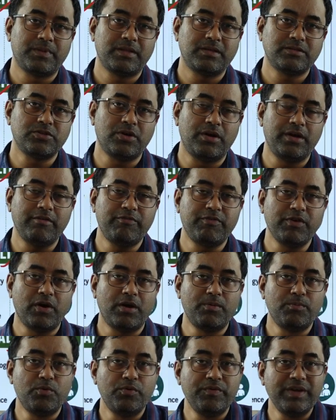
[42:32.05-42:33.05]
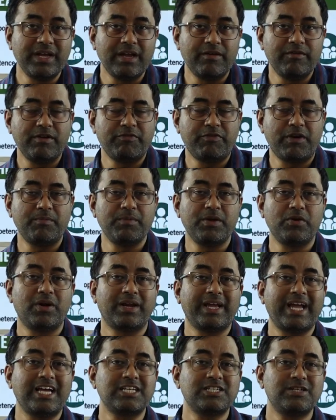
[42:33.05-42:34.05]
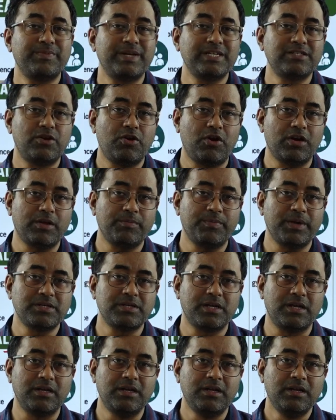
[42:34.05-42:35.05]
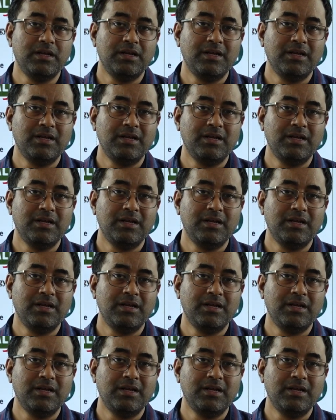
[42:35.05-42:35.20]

So if you are moving away from your caste based occupation,